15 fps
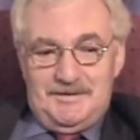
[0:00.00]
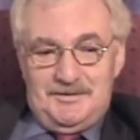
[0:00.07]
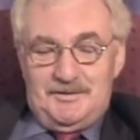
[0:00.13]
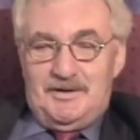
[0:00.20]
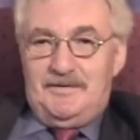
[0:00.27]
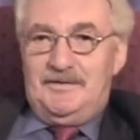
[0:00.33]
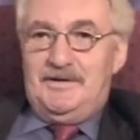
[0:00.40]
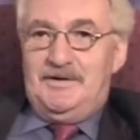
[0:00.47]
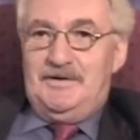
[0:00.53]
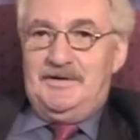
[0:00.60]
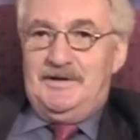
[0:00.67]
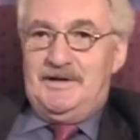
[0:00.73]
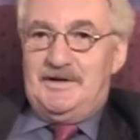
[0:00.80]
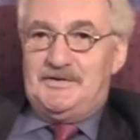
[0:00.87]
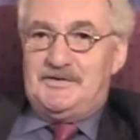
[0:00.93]
driving into
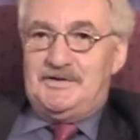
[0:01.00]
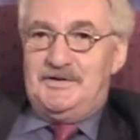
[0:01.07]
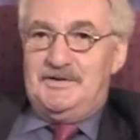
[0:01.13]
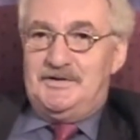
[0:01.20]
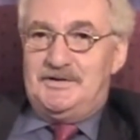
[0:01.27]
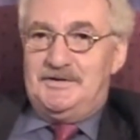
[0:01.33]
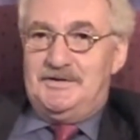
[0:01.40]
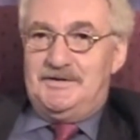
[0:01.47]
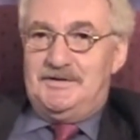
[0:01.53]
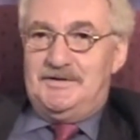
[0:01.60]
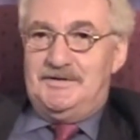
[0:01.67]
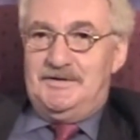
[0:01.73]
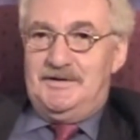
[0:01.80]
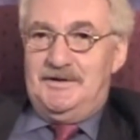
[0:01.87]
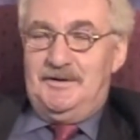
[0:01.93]
the gas station,
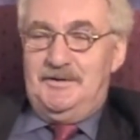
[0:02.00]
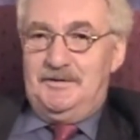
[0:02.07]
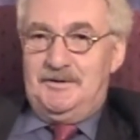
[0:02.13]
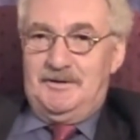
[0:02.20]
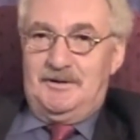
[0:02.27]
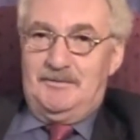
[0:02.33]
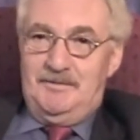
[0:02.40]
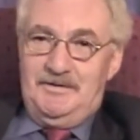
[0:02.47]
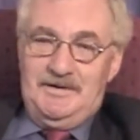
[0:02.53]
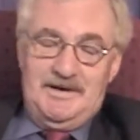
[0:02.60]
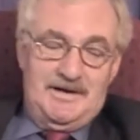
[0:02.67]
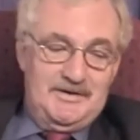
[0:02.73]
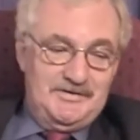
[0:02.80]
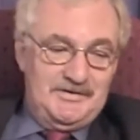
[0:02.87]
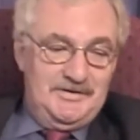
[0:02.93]
load your car up with
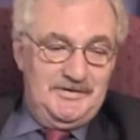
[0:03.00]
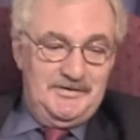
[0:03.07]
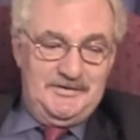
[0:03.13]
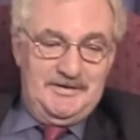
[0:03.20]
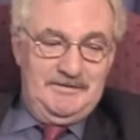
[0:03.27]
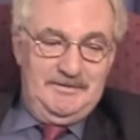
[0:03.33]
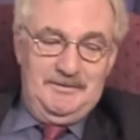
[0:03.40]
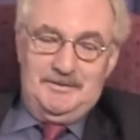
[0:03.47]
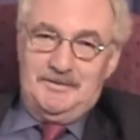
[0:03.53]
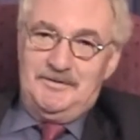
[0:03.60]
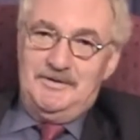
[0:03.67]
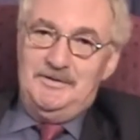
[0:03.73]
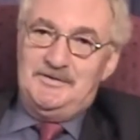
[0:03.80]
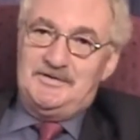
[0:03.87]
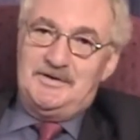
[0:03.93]
gas and discover you've got
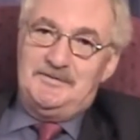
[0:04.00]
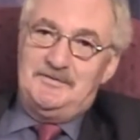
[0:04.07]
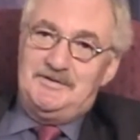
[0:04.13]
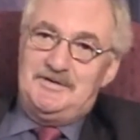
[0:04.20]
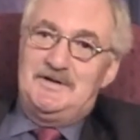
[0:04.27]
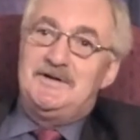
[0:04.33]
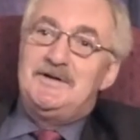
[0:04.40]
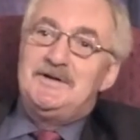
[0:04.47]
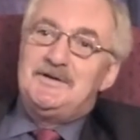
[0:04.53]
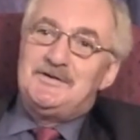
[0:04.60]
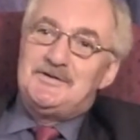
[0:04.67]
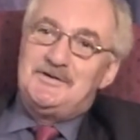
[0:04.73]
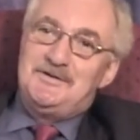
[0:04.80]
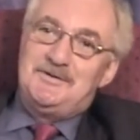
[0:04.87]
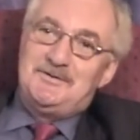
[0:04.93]
a new set of
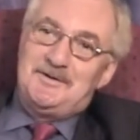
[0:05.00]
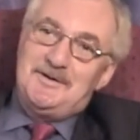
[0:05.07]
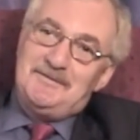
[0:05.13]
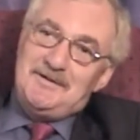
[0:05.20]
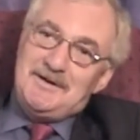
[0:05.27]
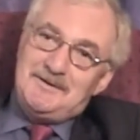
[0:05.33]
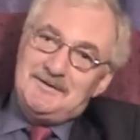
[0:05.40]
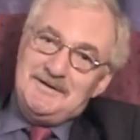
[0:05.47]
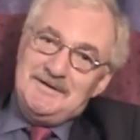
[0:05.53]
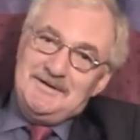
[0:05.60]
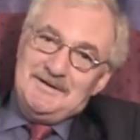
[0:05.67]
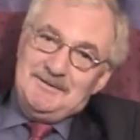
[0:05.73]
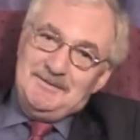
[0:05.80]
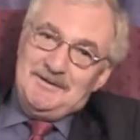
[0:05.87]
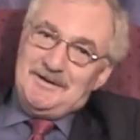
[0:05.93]
tires as you drive out
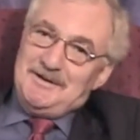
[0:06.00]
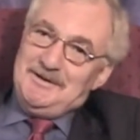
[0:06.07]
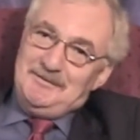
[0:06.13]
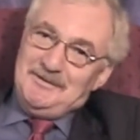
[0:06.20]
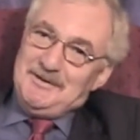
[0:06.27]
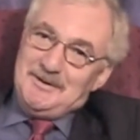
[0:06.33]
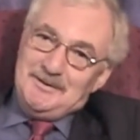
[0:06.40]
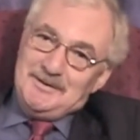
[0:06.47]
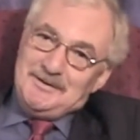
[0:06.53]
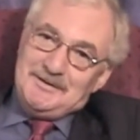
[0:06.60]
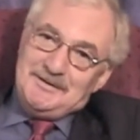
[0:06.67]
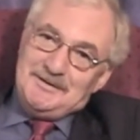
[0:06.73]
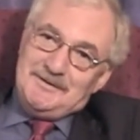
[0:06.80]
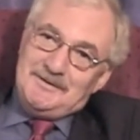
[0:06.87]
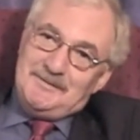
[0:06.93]
without even knowing
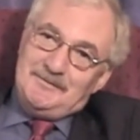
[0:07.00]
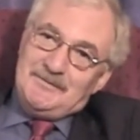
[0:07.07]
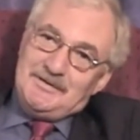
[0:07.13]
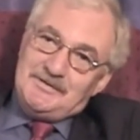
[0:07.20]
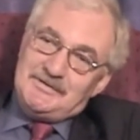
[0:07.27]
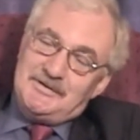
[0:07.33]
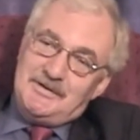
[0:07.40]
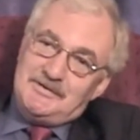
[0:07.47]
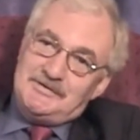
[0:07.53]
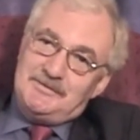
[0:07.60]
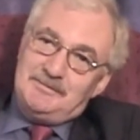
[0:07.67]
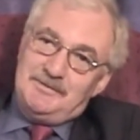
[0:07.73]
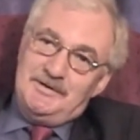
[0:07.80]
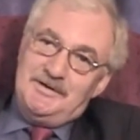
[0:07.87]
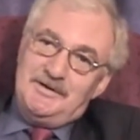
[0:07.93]
it. You know, that's
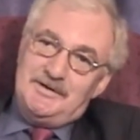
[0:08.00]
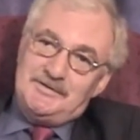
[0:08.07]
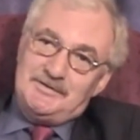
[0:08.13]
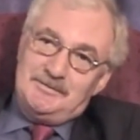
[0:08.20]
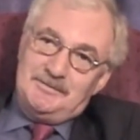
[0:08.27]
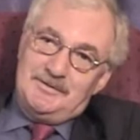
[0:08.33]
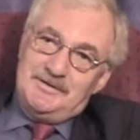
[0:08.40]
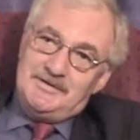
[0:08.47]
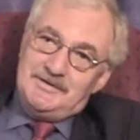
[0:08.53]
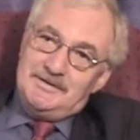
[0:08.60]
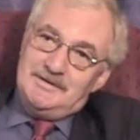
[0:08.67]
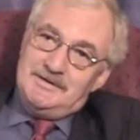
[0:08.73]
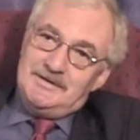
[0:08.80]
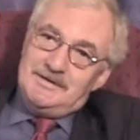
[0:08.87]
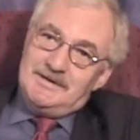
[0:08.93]
a pretty nice operation.